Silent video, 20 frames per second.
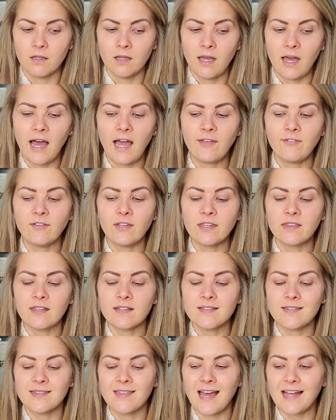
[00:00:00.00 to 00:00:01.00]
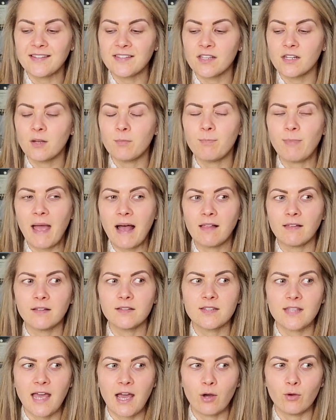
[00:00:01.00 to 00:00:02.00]
I feel like that's going to
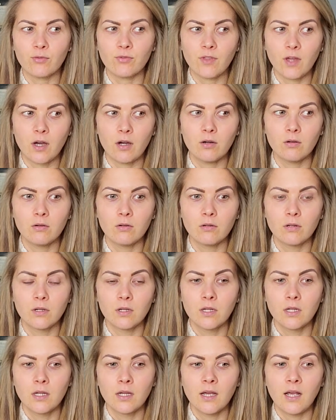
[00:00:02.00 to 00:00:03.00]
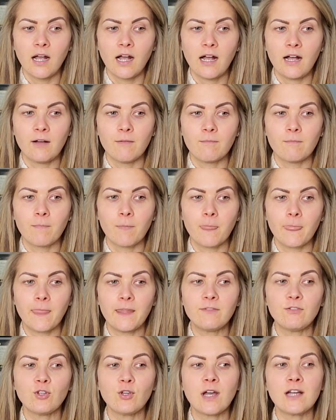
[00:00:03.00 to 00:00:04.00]
balance out though.
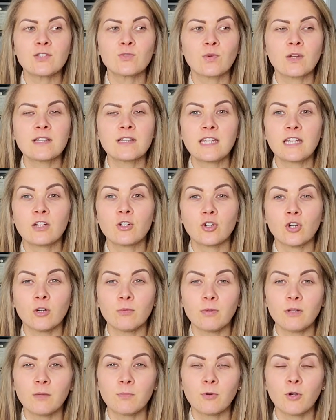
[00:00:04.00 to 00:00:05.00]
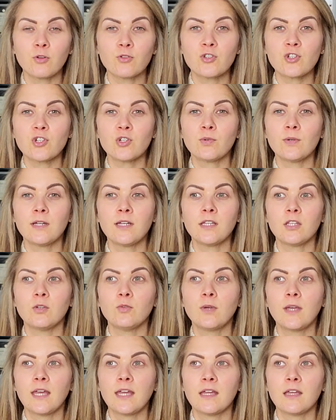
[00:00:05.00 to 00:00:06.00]
If you guys want to take an herbal approach to it,
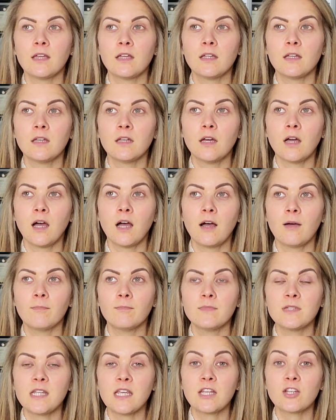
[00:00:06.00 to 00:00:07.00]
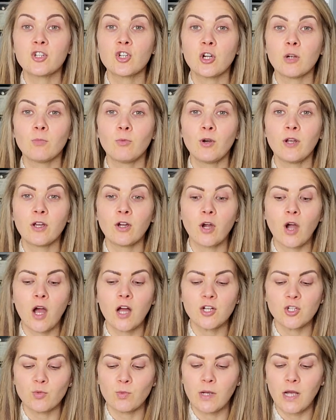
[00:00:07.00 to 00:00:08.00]
you can take turmeric or
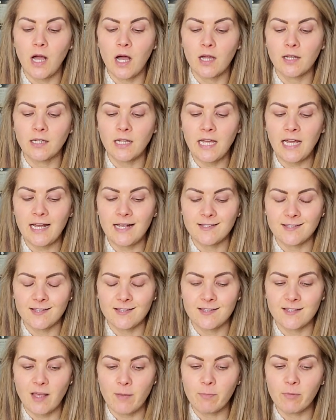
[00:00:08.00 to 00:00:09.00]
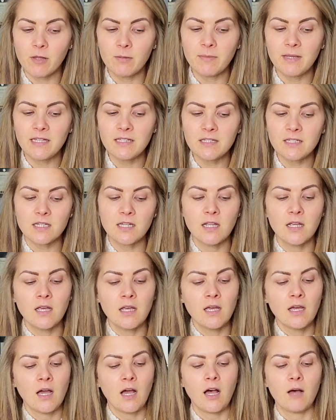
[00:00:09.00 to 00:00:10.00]
ashwagandha as a supplement.
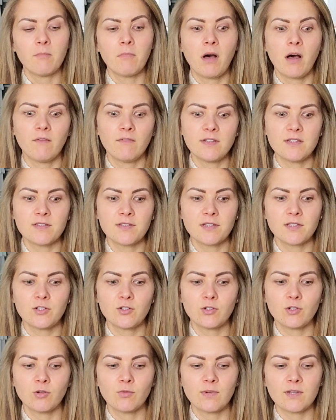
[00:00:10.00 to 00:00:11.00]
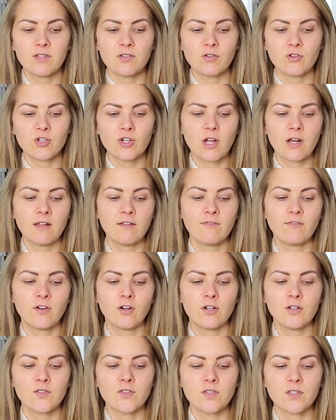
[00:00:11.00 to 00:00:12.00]
Obviously, do your research on it
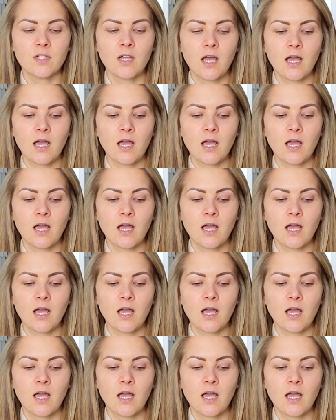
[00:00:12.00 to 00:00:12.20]
first.